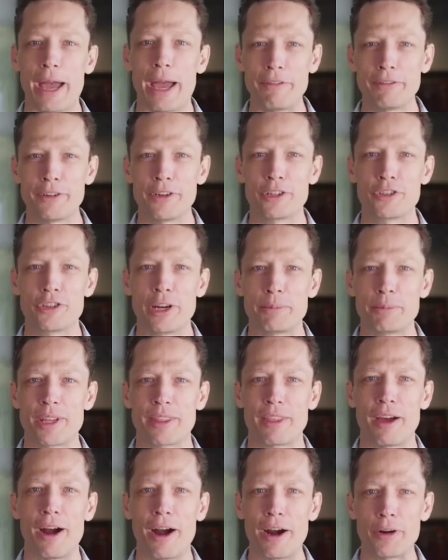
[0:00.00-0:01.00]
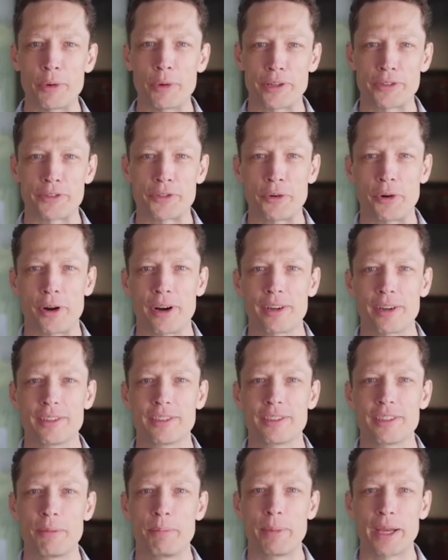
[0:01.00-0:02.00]
So after a trip to the hardware store
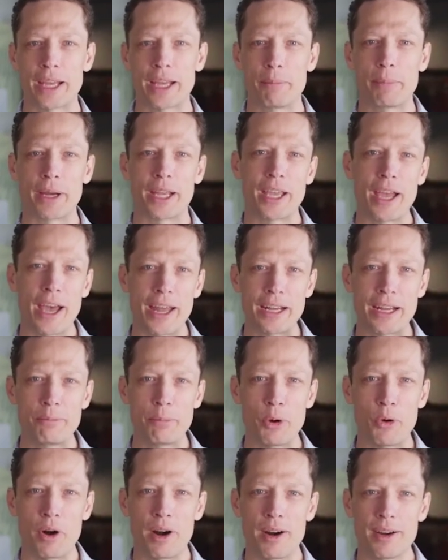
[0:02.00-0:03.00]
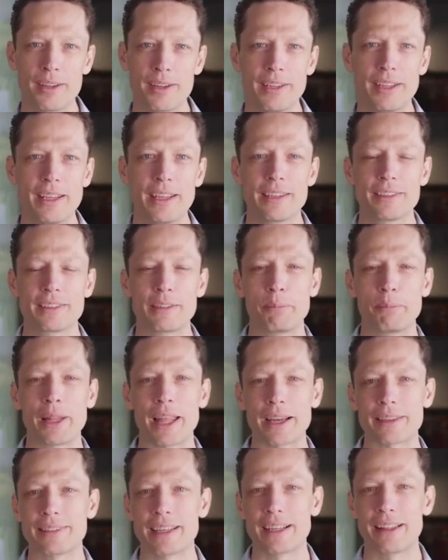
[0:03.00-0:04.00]
to pick up a cutting board, some
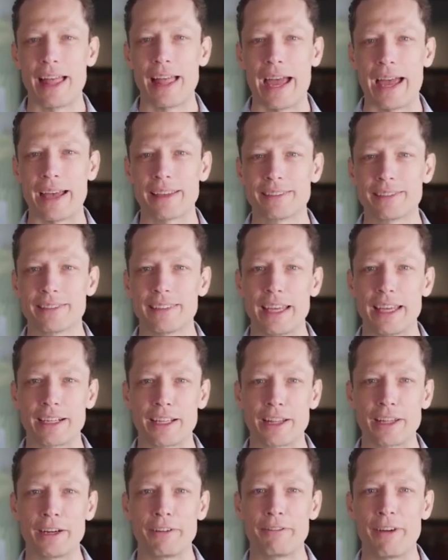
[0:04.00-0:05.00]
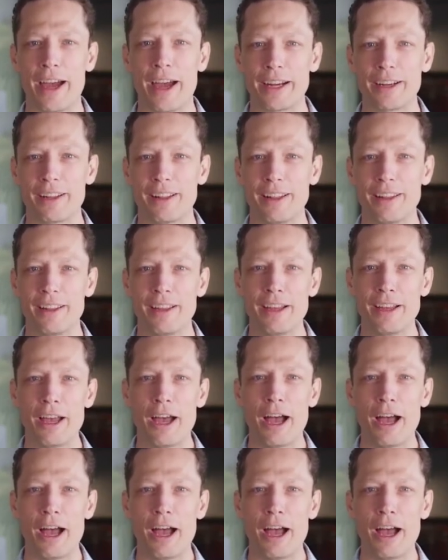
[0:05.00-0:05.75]
plexiglass, and clear vinyl,